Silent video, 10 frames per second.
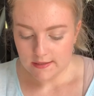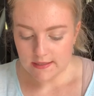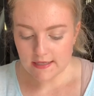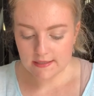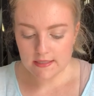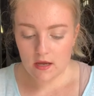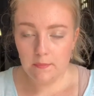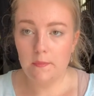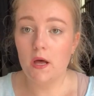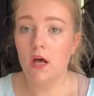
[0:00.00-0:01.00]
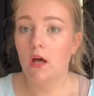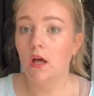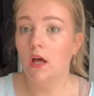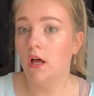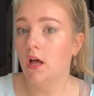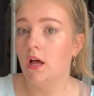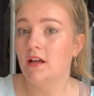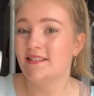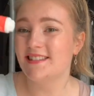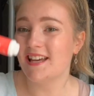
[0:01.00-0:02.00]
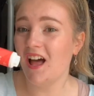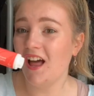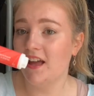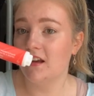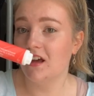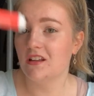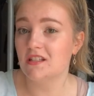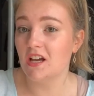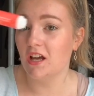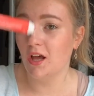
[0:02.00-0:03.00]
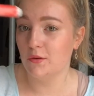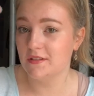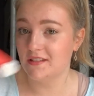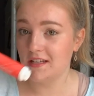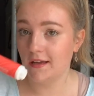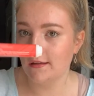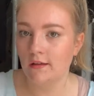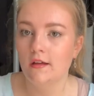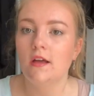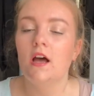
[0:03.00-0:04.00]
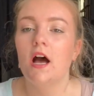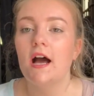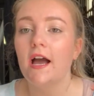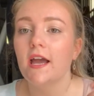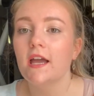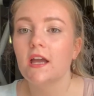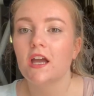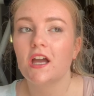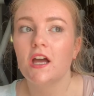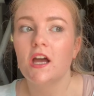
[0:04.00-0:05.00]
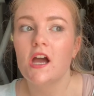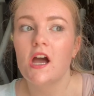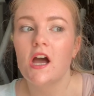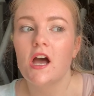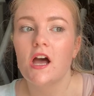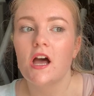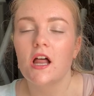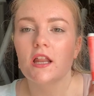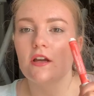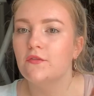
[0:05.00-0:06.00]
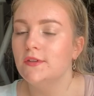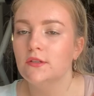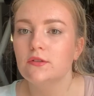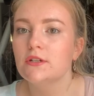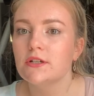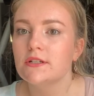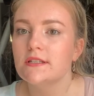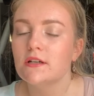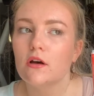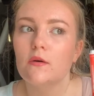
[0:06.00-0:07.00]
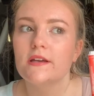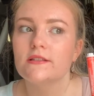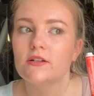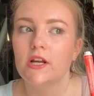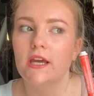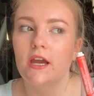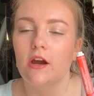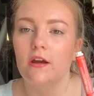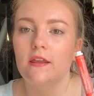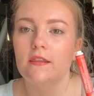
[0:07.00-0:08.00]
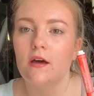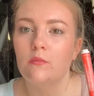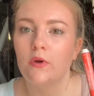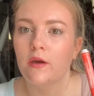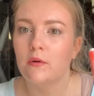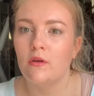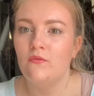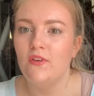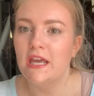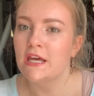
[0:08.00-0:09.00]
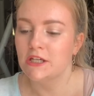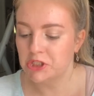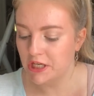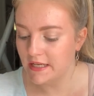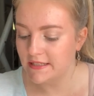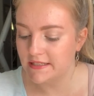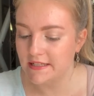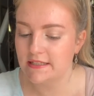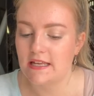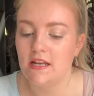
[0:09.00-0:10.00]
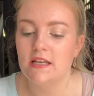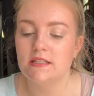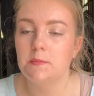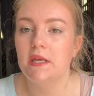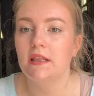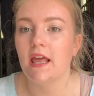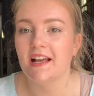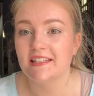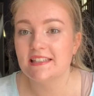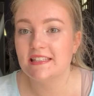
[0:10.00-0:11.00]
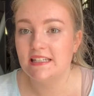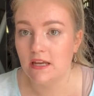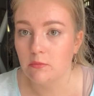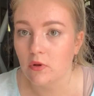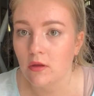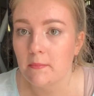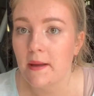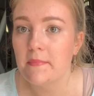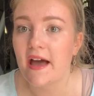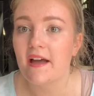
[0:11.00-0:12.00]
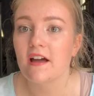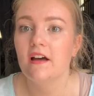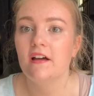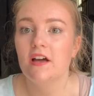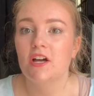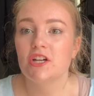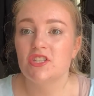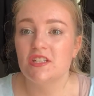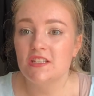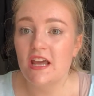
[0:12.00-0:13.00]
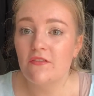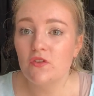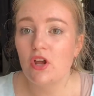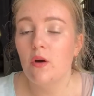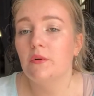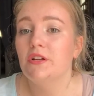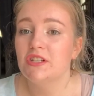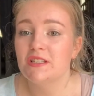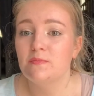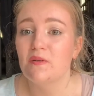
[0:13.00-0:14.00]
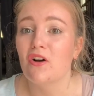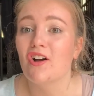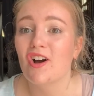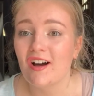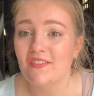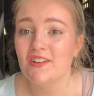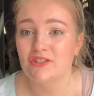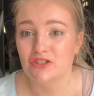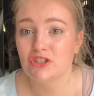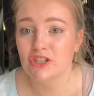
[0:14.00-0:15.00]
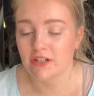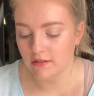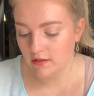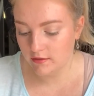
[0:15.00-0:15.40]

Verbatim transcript: Next up, Tide to go stick. I like a few years ago I started carrying them when I went on vacation and since then it's been like a staple in my bag you never know when you spill coffee on your shirt.